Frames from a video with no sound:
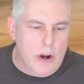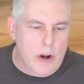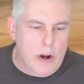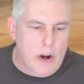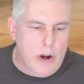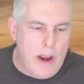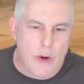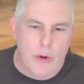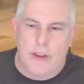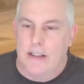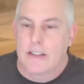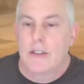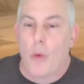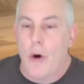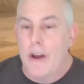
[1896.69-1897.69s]
This is one
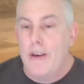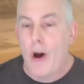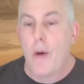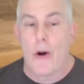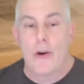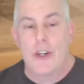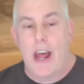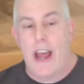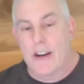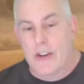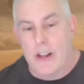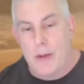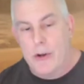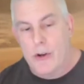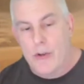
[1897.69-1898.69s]
approach that actually I've been
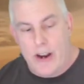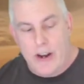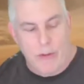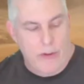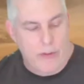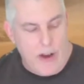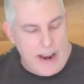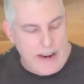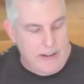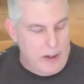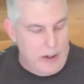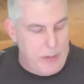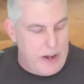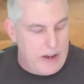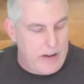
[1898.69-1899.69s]
trying to refine a little
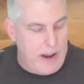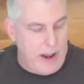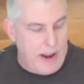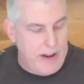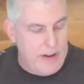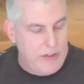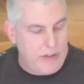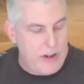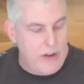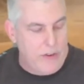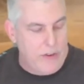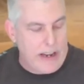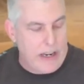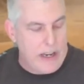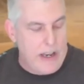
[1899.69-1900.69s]
bit and see if I
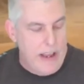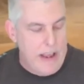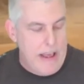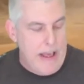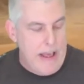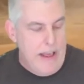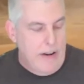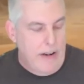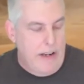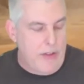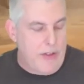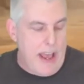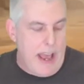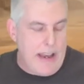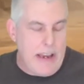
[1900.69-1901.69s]
could
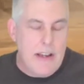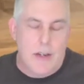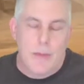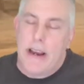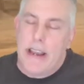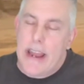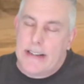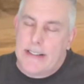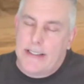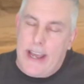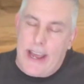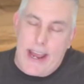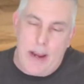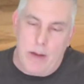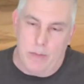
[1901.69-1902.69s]
get that into my next
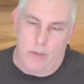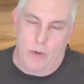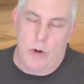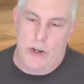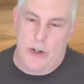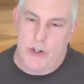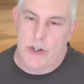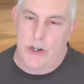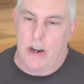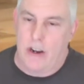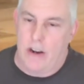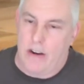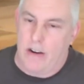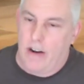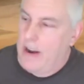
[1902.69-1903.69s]
game, which
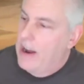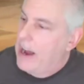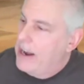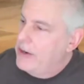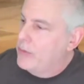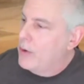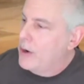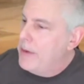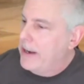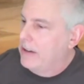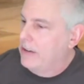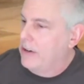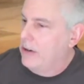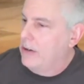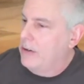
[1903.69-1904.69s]
I just want to make a
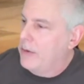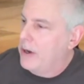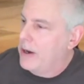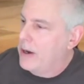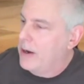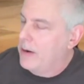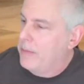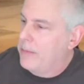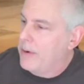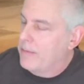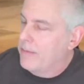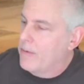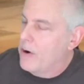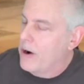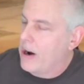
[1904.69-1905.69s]
little
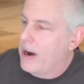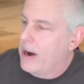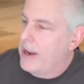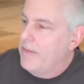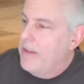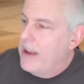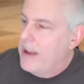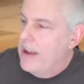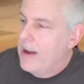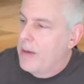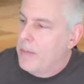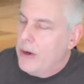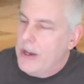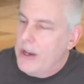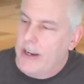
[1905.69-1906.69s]
pump for. I'm
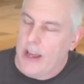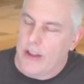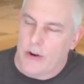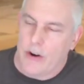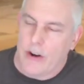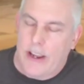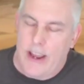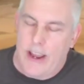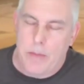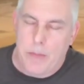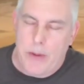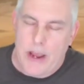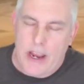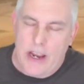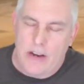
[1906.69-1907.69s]
putting together a
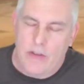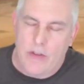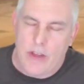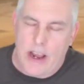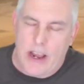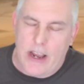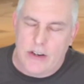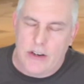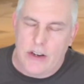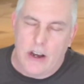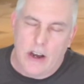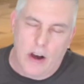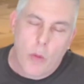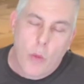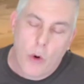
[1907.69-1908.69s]
campaign that
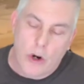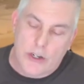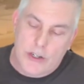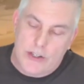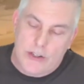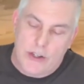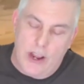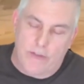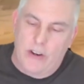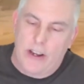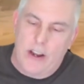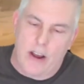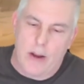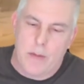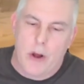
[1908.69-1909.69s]
works
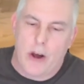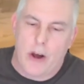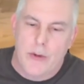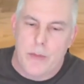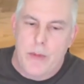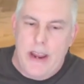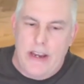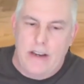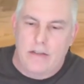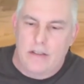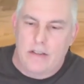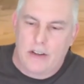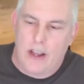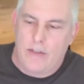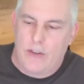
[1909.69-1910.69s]
definitely on a domain
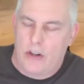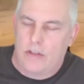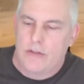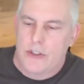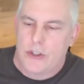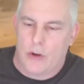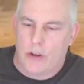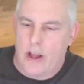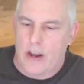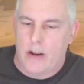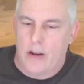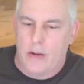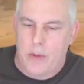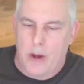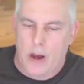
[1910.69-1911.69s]
level. So a lot
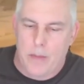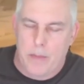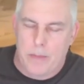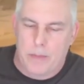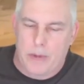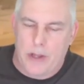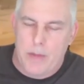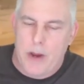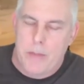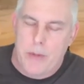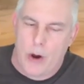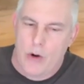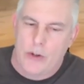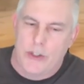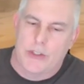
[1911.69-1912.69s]
of play by
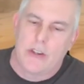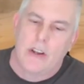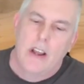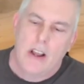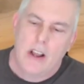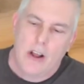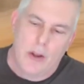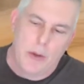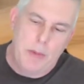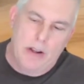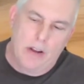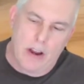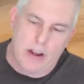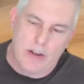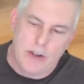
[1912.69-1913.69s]
post would be a
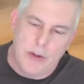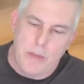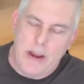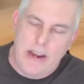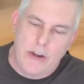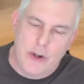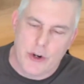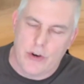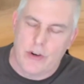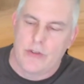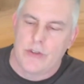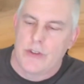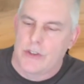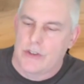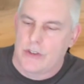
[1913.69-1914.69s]
lot of domain
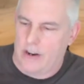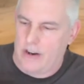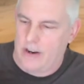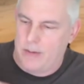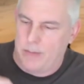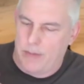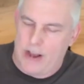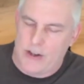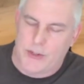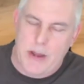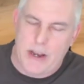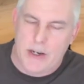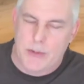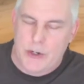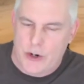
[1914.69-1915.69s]
turns, house
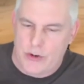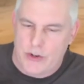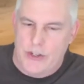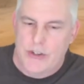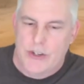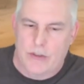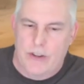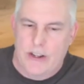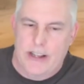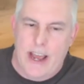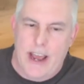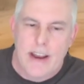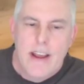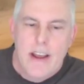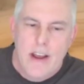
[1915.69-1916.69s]
management turns, and stuff like
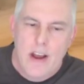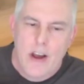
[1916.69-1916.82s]
that.